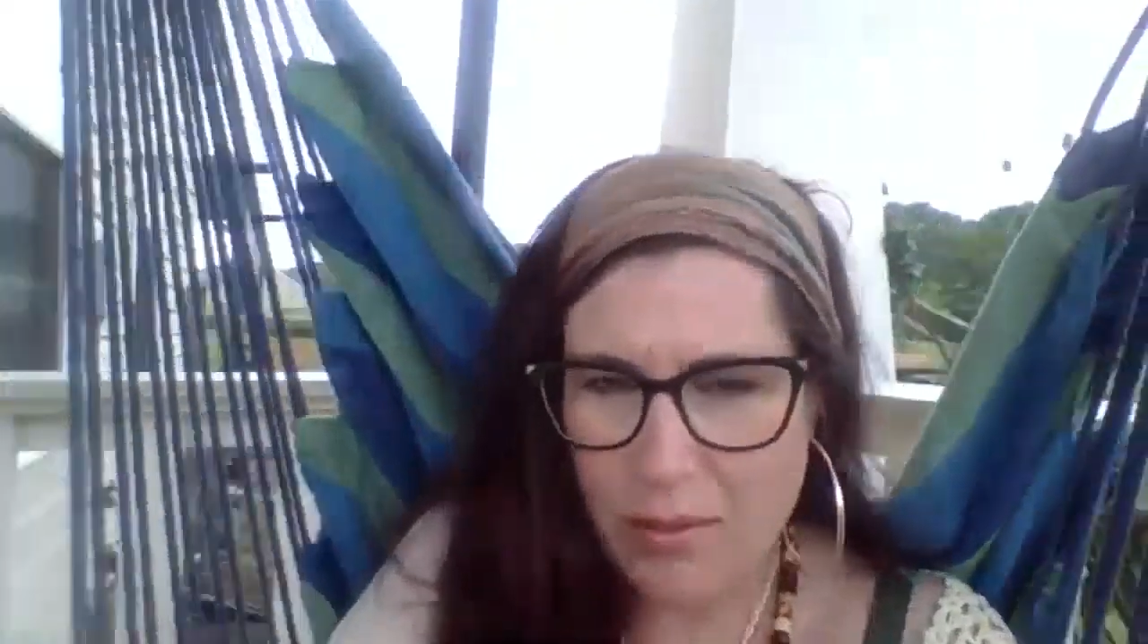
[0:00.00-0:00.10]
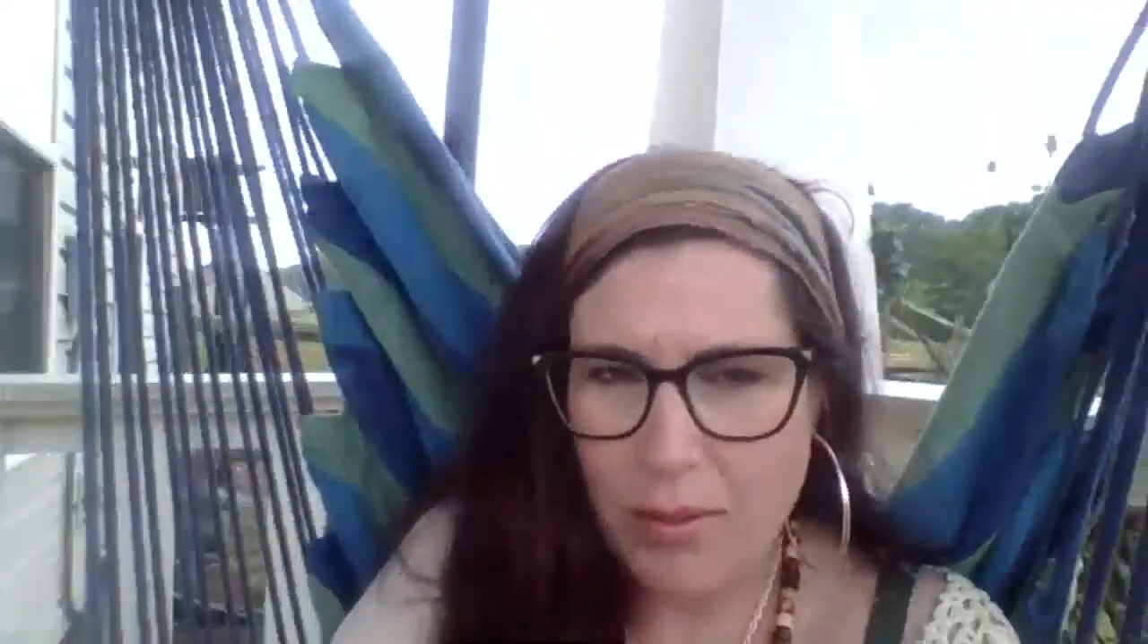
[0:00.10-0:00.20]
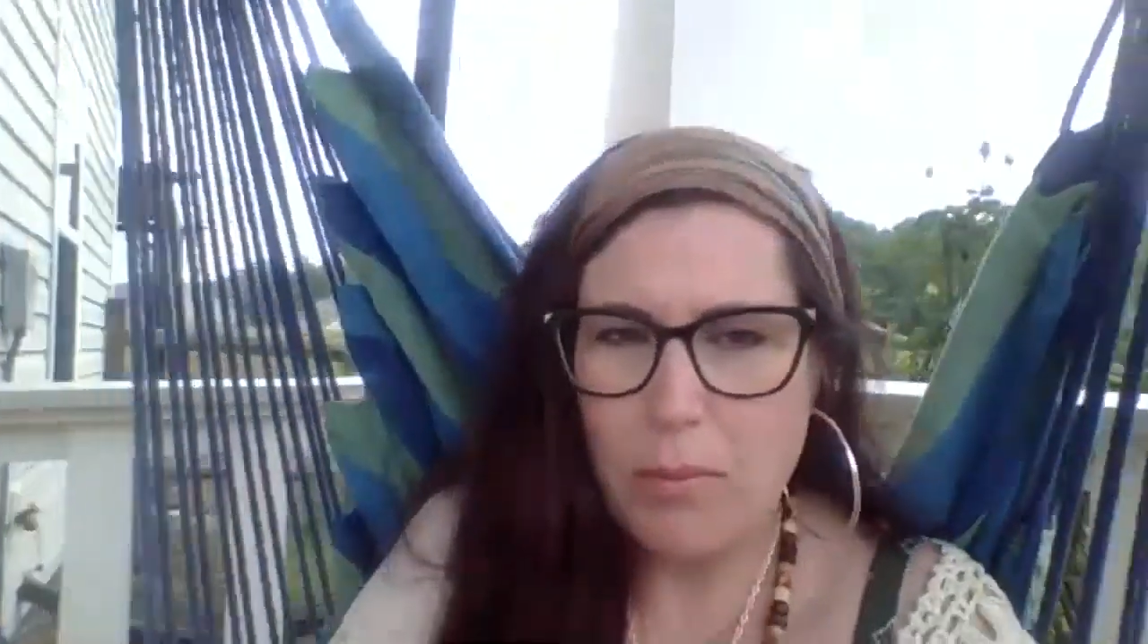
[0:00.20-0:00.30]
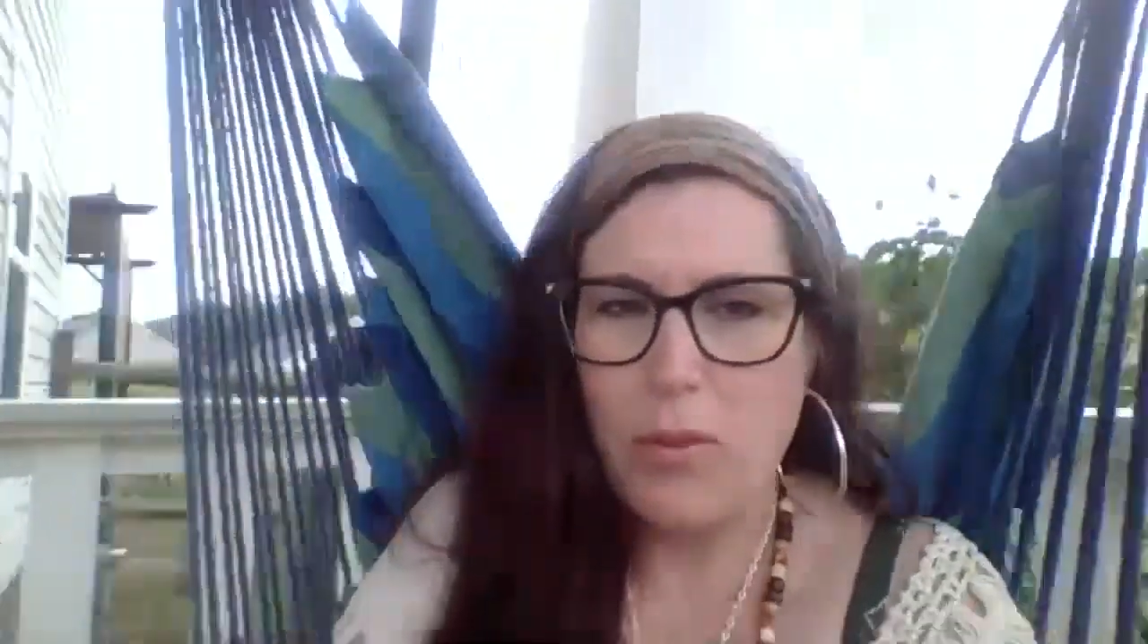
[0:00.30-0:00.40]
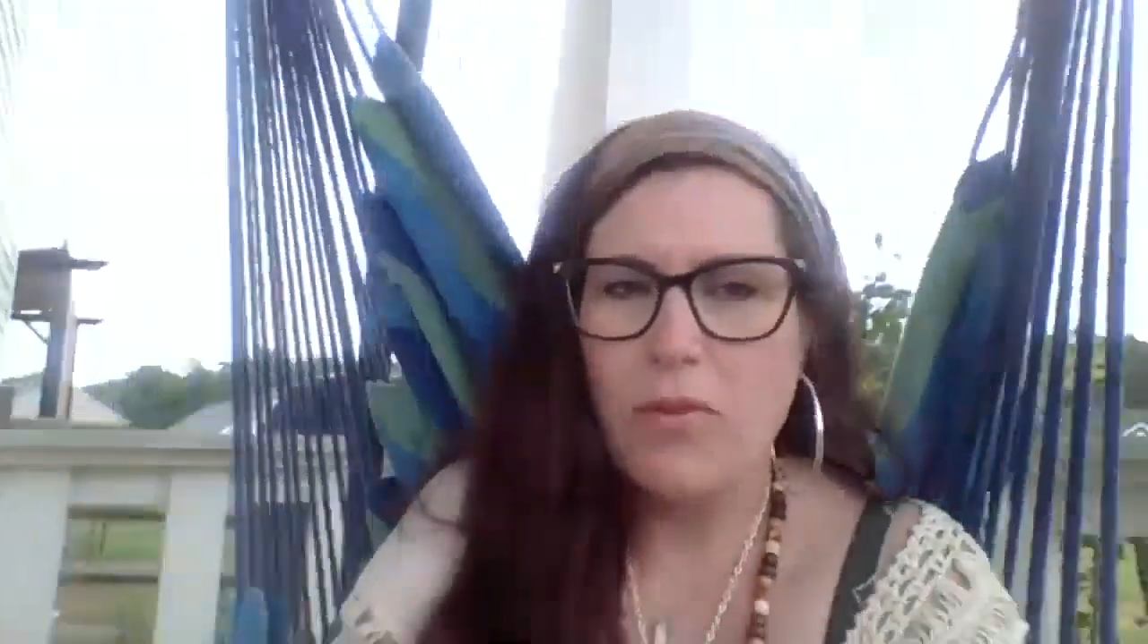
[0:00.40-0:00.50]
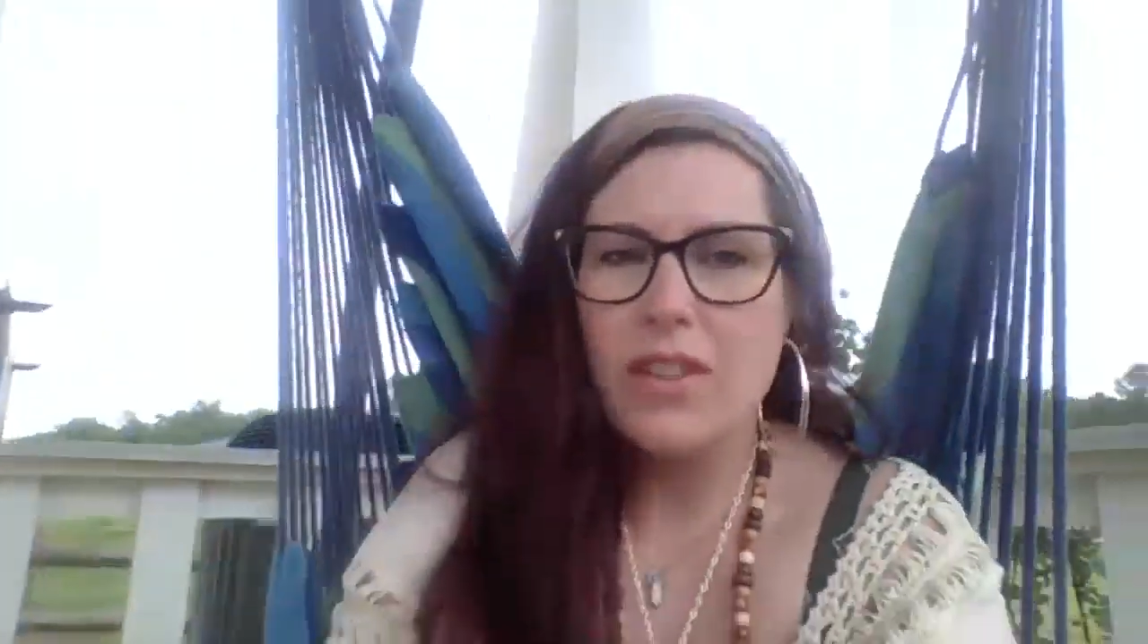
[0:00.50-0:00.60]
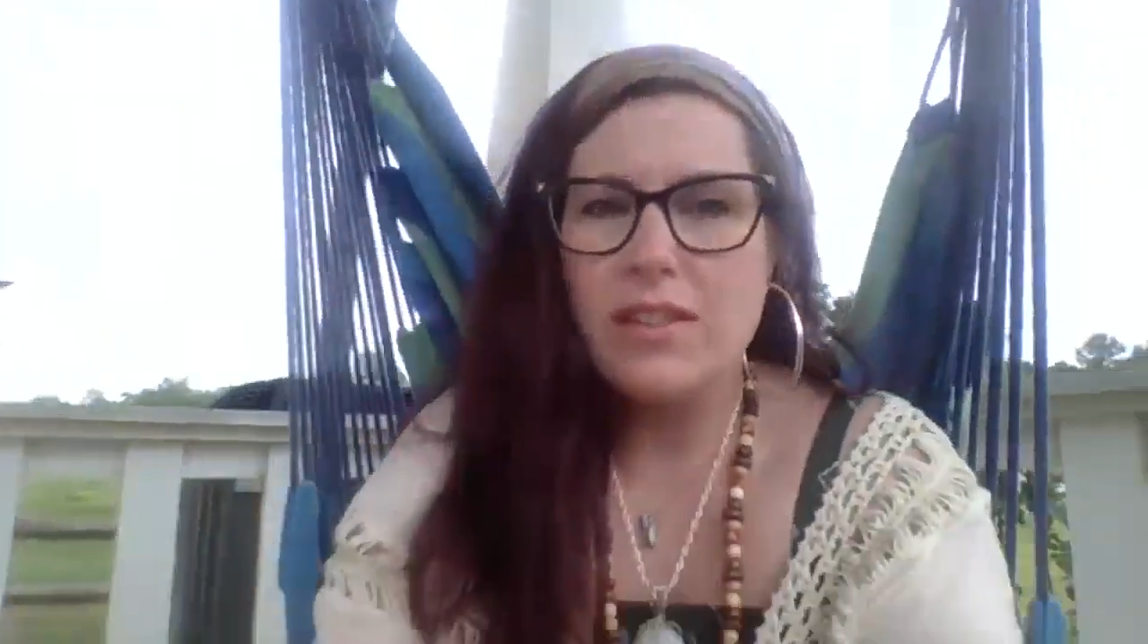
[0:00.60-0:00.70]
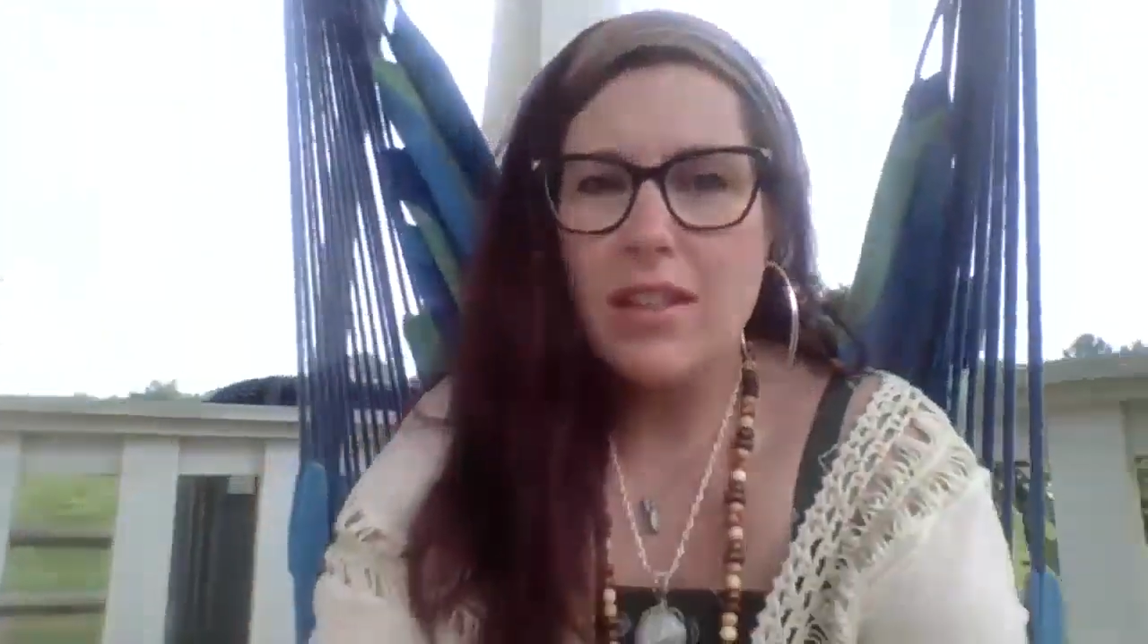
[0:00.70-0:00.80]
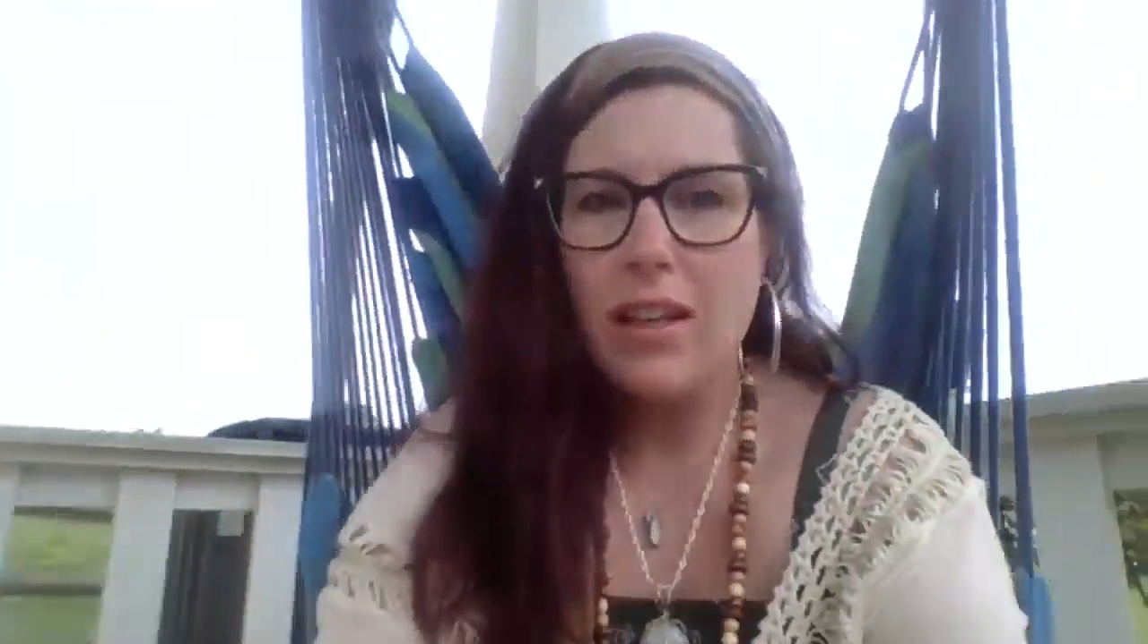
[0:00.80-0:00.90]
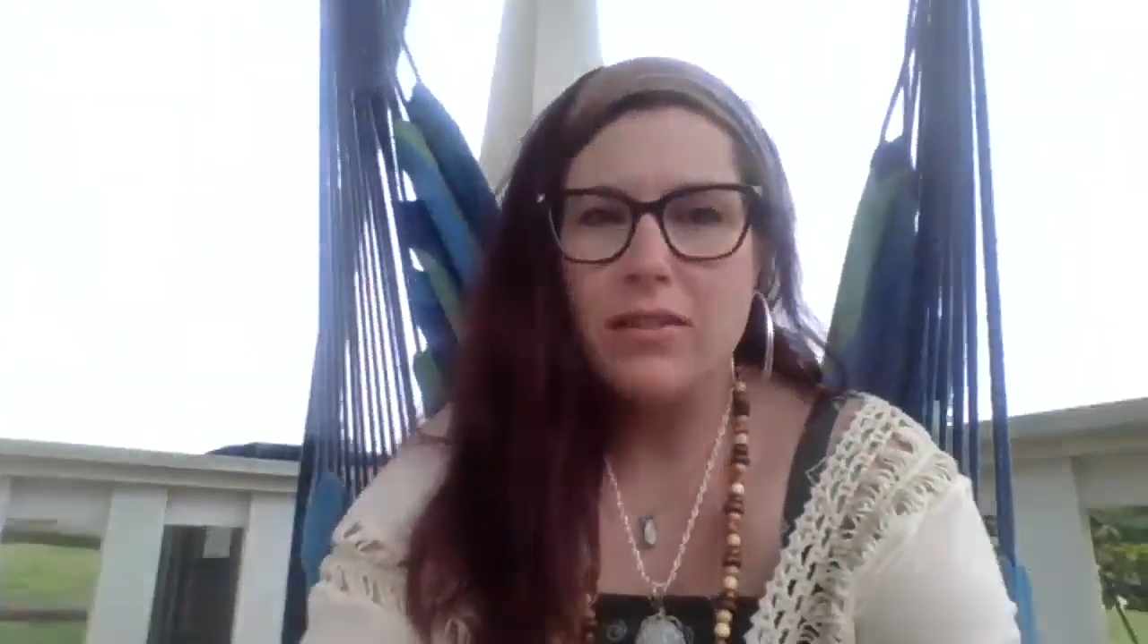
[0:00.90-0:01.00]
Let me move
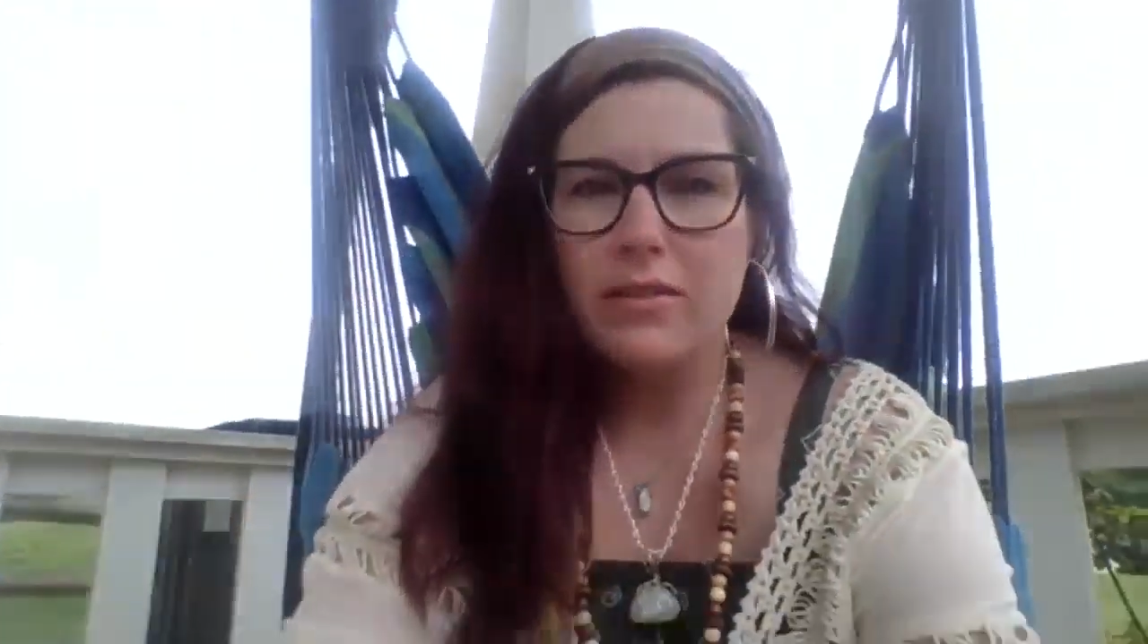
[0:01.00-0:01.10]
this down.